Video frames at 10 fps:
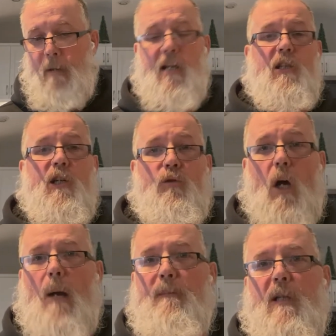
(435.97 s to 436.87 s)
Pins and
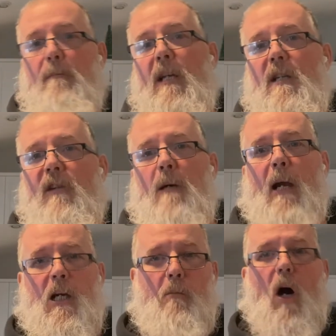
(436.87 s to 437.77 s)
drops, that means every time
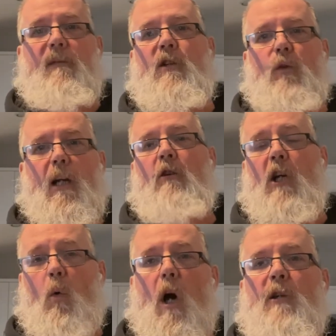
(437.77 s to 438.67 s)
I come off a trailer
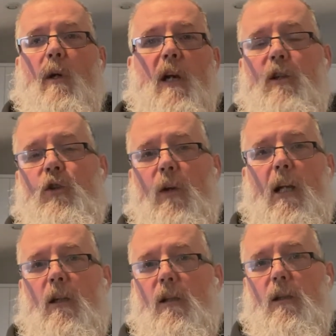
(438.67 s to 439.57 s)
and go on to another
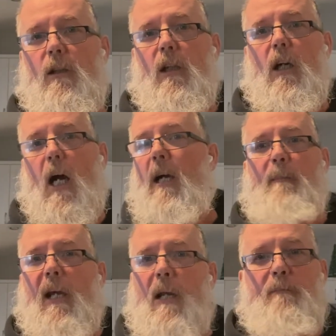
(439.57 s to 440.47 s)
trailer, I got
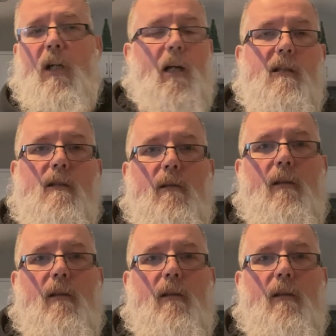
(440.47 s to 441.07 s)
paid $8.